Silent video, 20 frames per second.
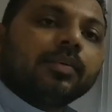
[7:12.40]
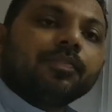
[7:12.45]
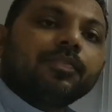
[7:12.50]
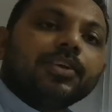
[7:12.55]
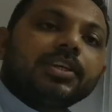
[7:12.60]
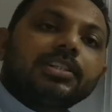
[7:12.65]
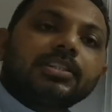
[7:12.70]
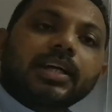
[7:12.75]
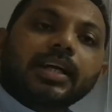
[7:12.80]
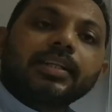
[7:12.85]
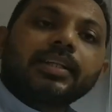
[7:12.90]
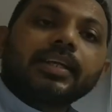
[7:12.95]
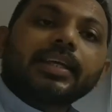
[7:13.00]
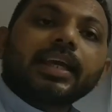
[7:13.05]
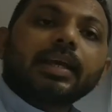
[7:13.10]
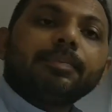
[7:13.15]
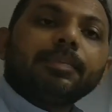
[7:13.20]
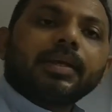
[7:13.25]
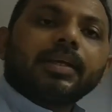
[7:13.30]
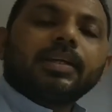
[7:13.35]
which are the
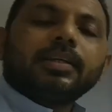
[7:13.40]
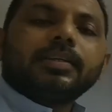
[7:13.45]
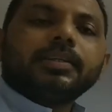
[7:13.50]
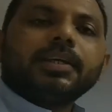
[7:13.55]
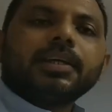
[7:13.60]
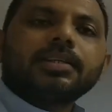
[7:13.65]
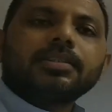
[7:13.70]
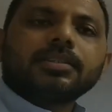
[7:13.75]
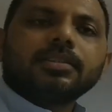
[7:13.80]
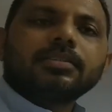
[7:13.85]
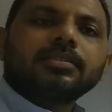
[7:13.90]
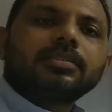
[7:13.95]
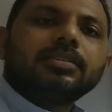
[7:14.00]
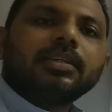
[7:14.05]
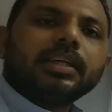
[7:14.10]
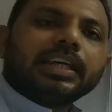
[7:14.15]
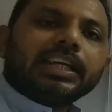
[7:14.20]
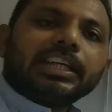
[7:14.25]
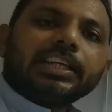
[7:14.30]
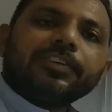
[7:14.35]
chemical reactions
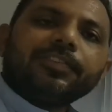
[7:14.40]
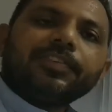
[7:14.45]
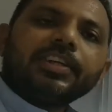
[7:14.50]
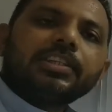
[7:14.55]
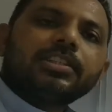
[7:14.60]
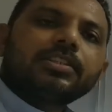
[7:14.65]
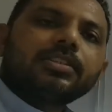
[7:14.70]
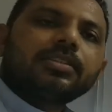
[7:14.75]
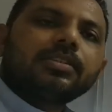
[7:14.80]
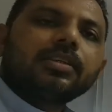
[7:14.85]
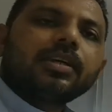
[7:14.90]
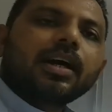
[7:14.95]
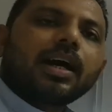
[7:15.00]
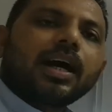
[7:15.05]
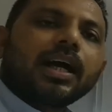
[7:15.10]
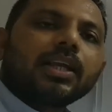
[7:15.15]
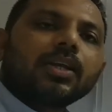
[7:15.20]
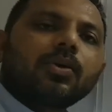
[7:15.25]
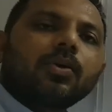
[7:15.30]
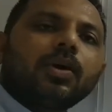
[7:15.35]
in which
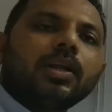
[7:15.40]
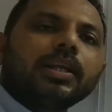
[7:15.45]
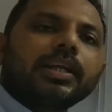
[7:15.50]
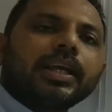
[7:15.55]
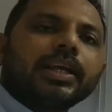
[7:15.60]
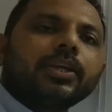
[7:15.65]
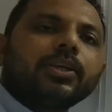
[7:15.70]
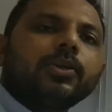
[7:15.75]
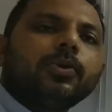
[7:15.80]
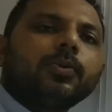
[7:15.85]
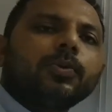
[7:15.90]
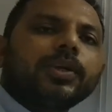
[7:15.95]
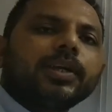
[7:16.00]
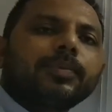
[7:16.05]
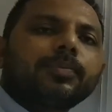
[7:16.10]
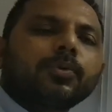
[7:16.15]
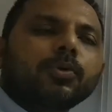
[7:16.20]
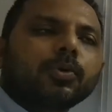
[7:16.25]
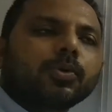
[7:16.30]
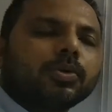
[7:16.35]
alcohol can
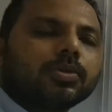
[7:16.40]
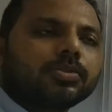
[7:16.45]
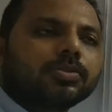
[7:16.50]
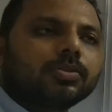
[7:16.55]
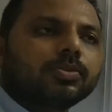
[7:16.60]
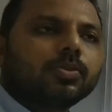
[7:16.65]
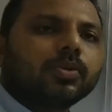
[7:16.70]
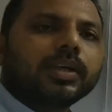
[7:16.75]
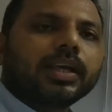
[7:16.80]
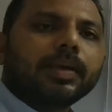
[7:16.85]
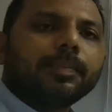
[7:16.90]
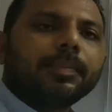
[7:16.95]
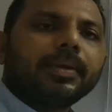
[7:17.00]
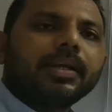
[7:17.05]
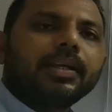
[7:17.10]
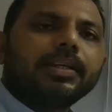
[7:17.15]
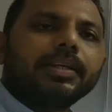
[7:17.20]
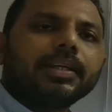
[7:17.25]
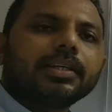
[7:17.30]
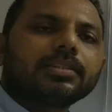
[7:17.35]
donate protons? So
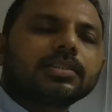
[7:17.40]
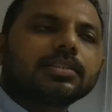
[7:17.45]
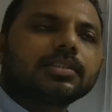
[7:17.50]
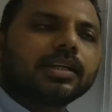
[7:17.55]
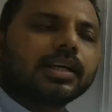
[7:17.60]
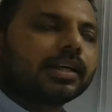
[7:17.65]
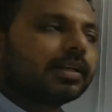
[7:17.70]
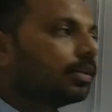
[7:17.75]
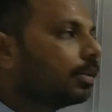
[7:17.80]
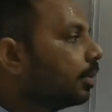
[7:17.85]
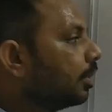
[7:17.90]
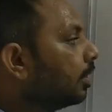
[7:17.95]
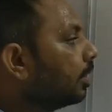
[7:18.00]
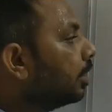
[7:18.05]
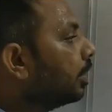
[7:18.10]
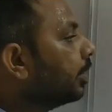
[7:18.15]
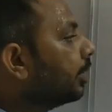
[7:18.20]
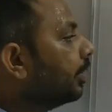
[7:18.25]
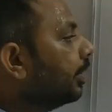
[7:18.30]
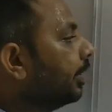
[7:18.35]
chemical reactions are
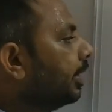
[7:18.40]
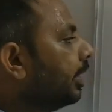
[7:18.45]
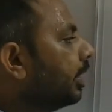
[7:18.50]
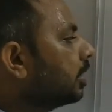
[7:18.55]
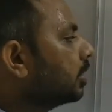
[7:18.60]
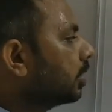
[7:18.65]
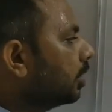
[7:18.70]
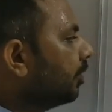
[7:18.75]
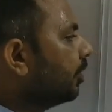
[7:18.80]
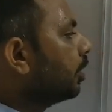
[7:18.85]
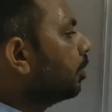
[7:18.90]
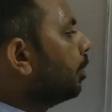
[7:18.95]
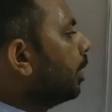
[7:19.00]
reaction with